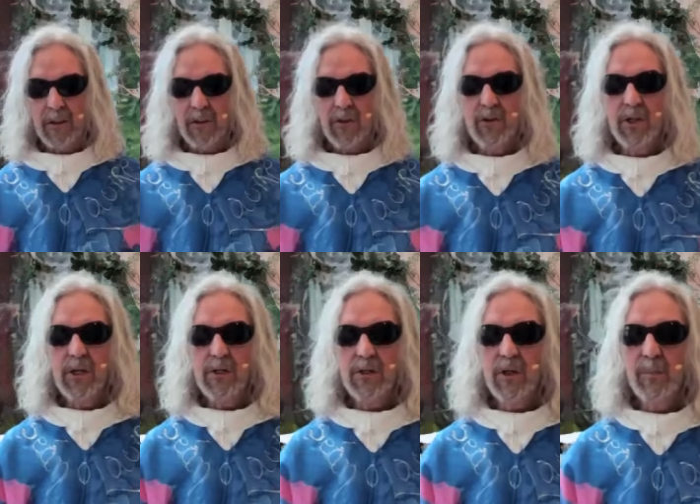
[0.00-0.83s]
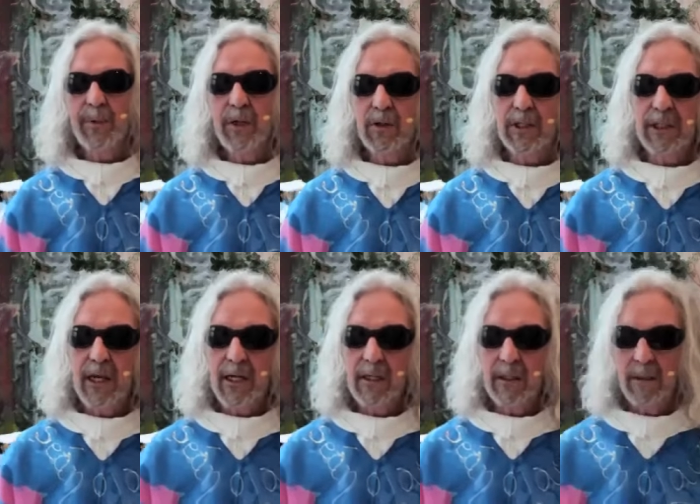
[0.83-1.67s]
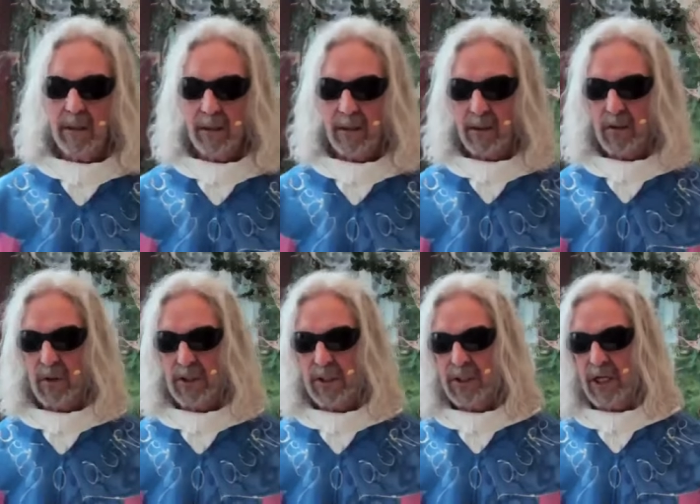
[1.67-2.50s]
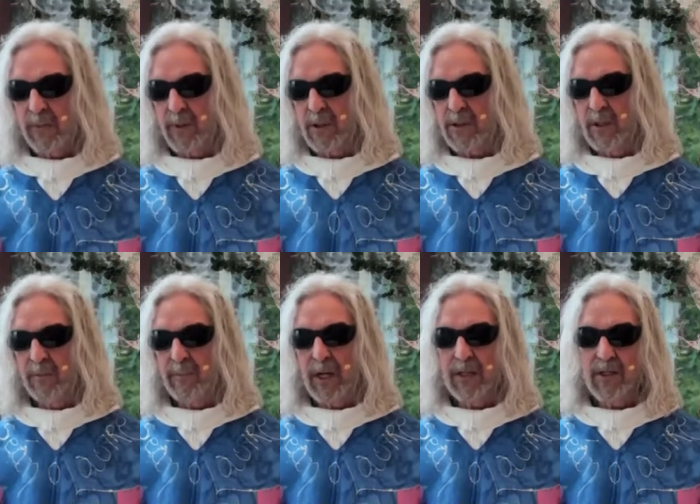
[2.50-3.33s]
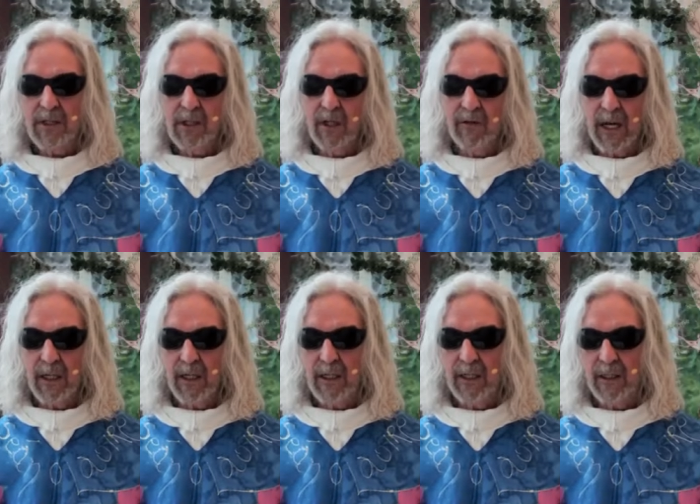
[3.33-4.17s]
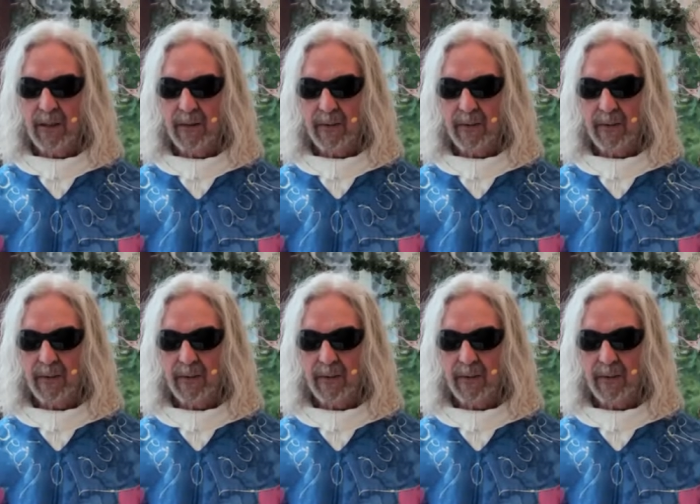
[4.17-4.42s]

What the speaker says: Jesus appeared again to his disciples by the Sea of Galilee.